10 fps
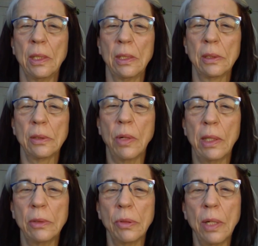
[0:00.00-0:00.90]
So
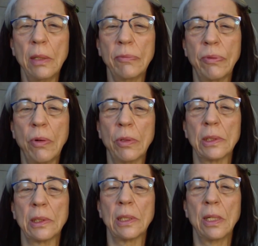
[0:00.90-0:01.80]
I try to
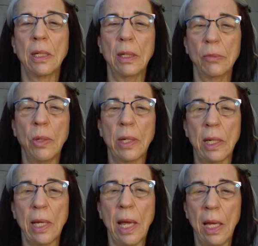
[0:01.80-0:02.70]
focus on what I
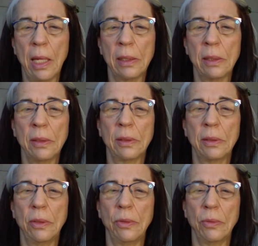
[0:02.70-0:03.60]
can
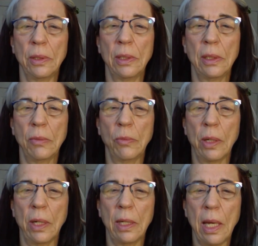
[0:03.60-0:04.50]
do and
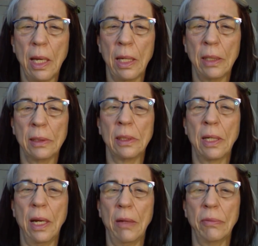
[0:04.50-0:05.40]
where I can
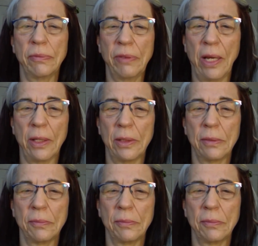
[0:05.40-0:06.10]
have effect.